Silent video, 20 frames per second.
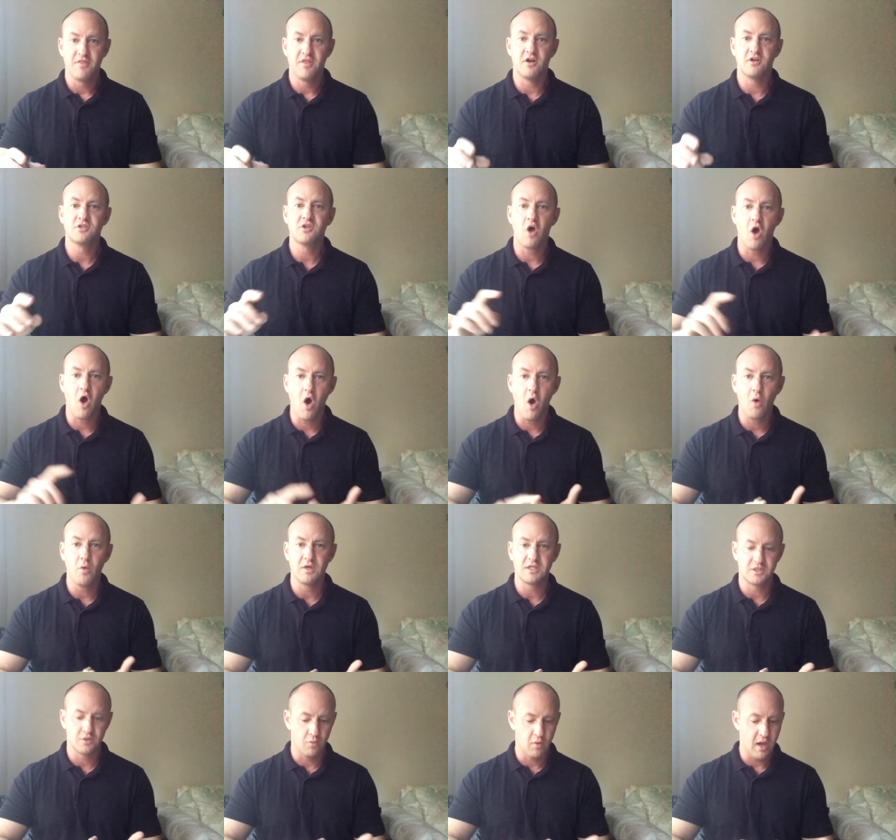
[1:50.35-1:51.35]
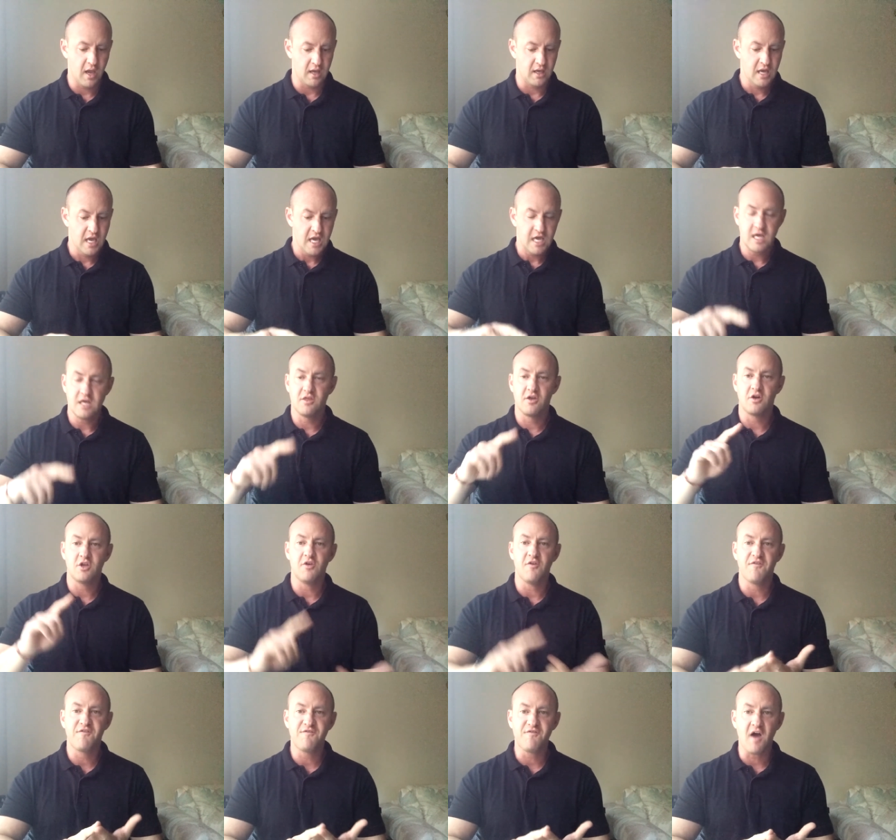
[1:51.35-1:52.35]
There's always a way. Either
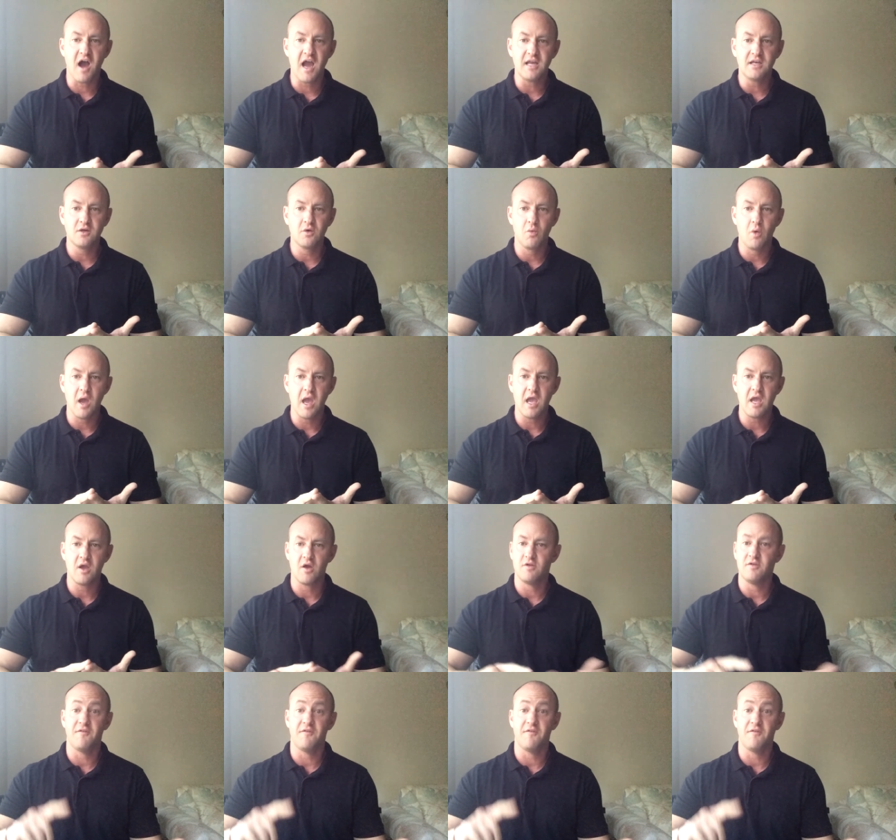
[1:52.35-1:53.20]
you find a way